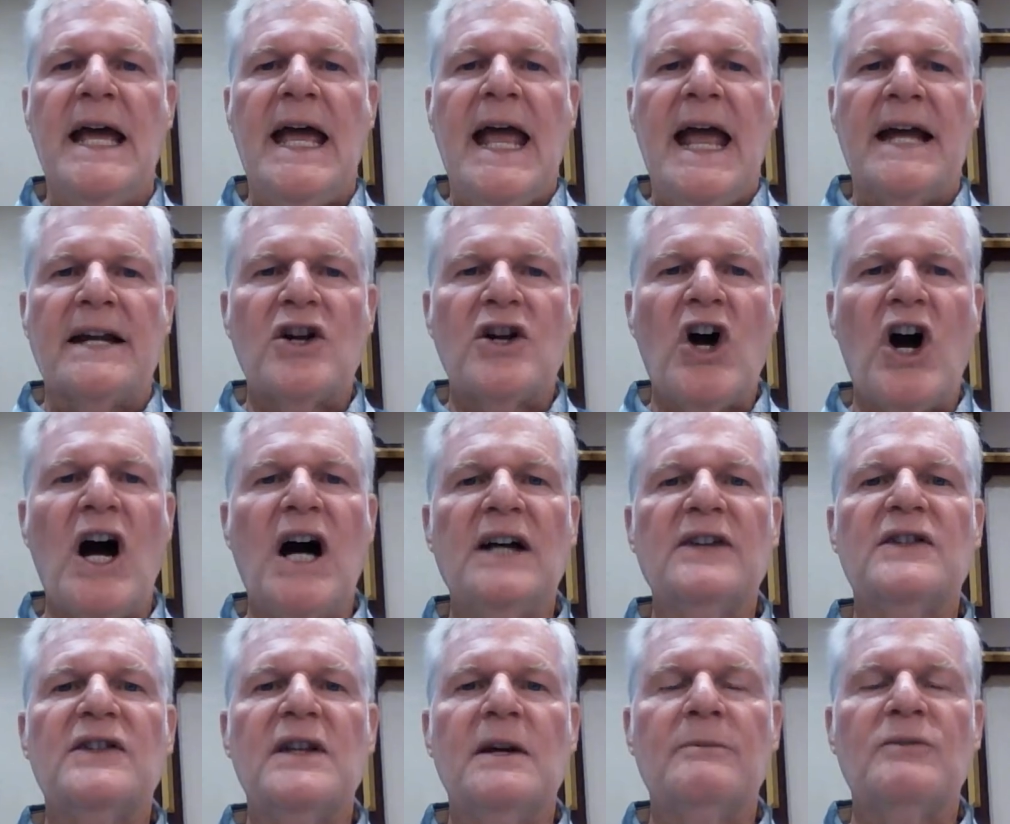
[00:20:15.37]
and
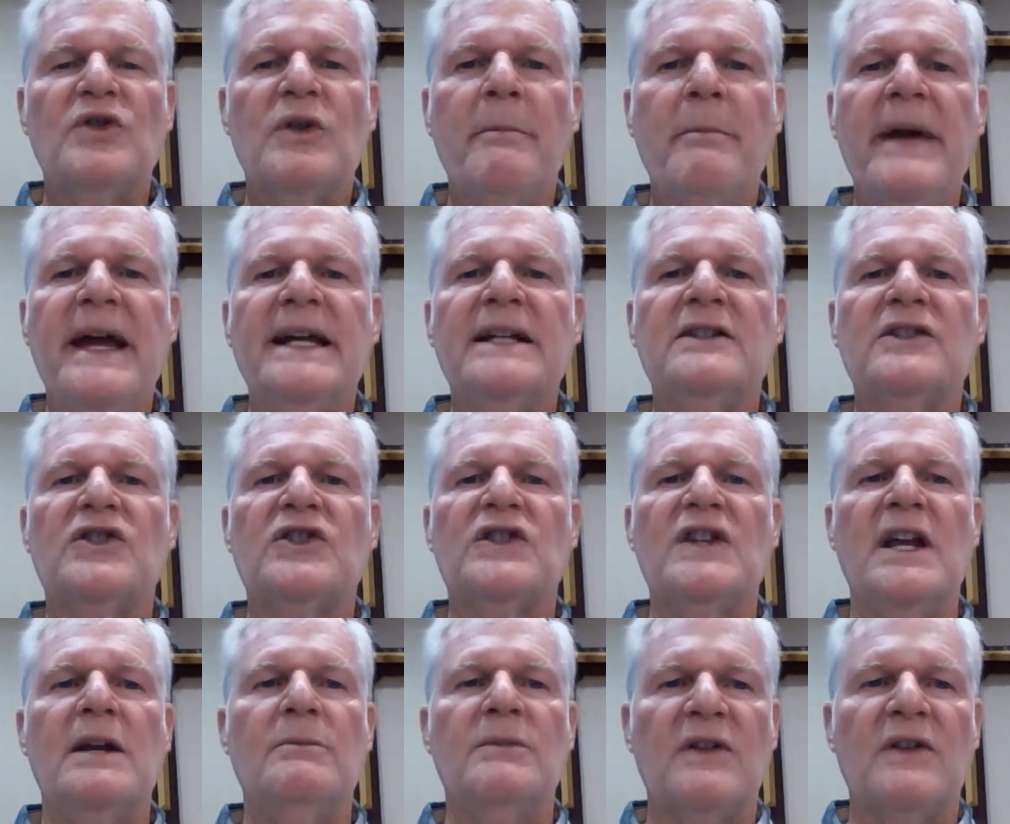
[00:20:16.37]
caused them to make the
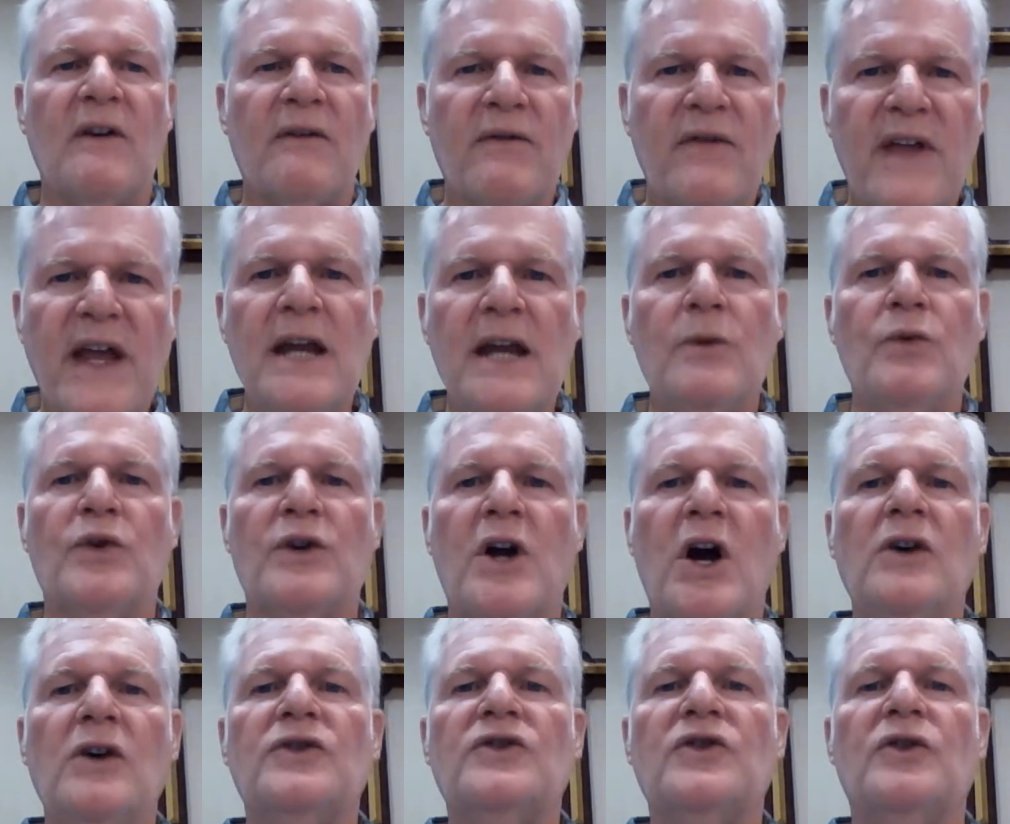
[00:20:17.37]
statement that they would
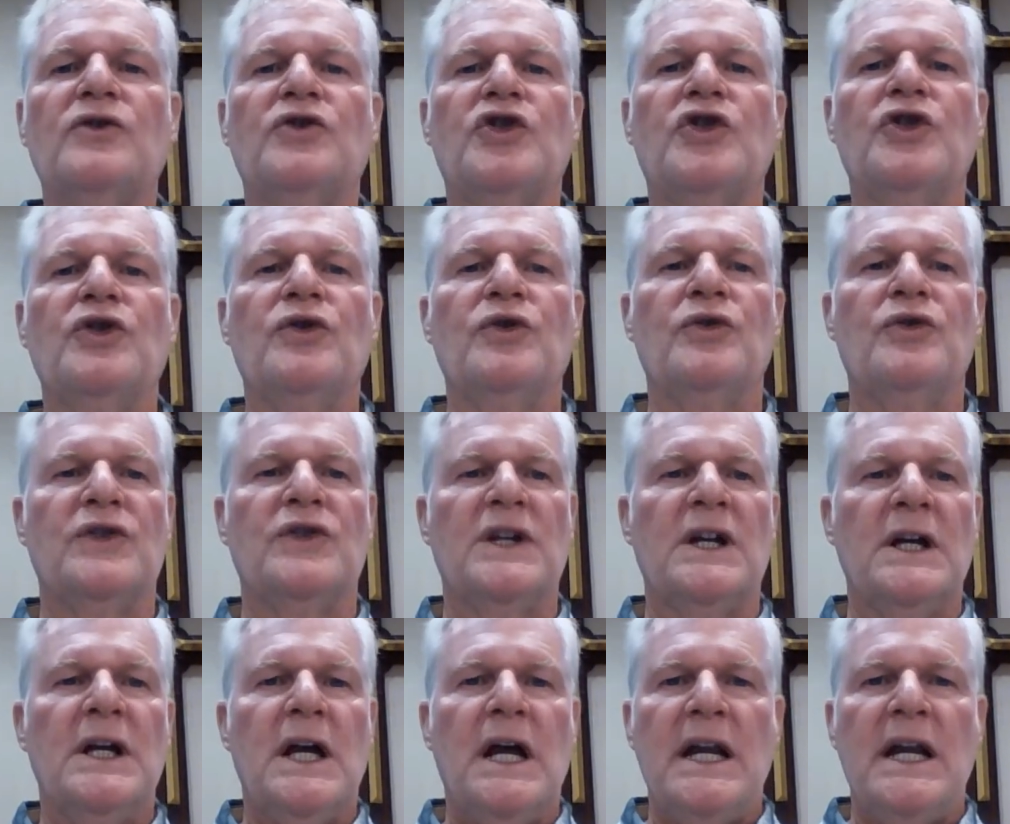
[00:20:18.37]
also choose
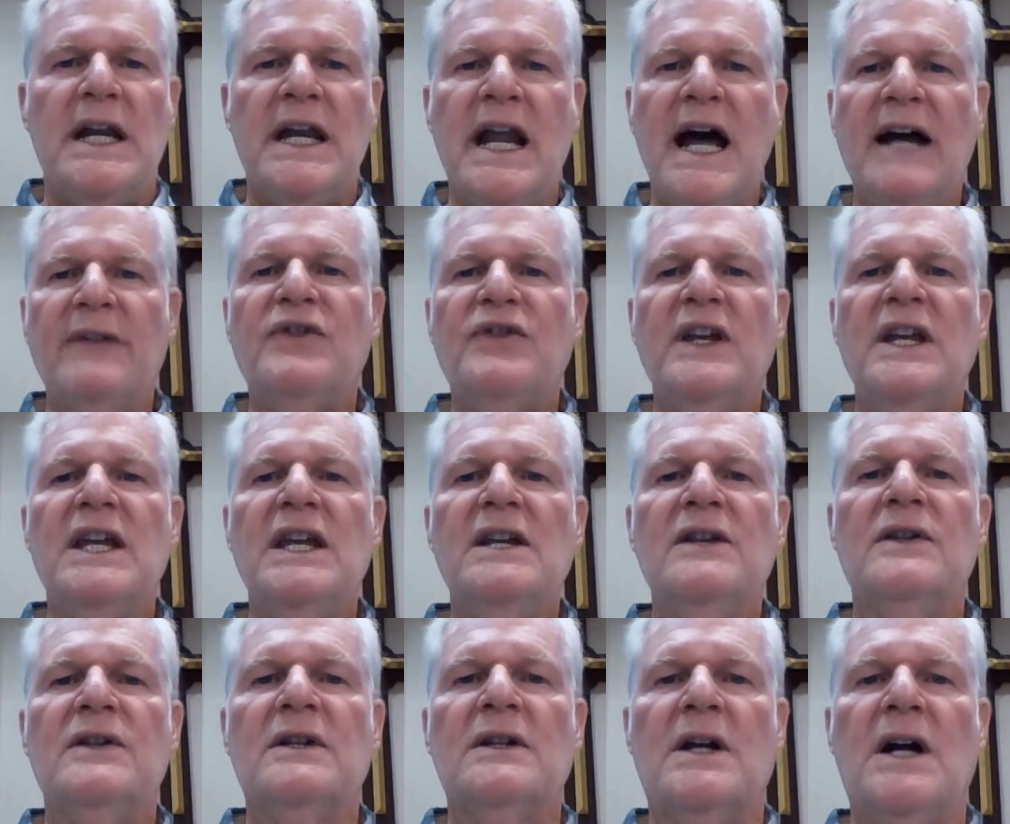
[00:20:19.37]
not the
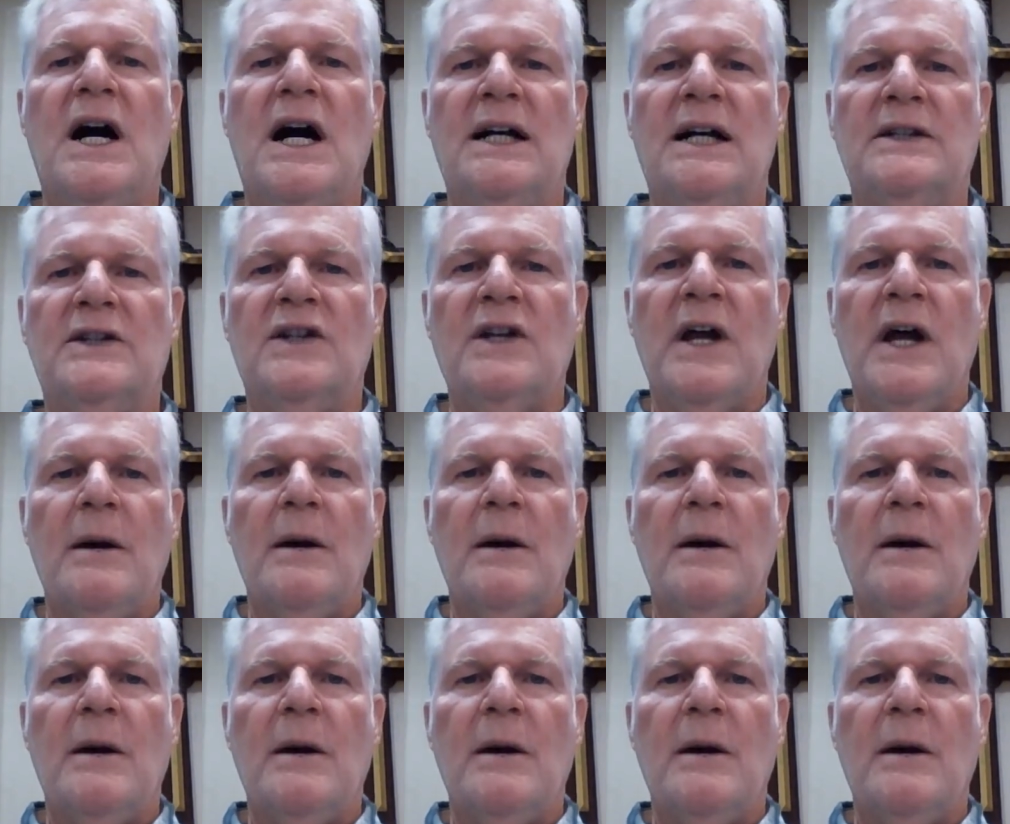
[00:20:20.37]
heathen gods,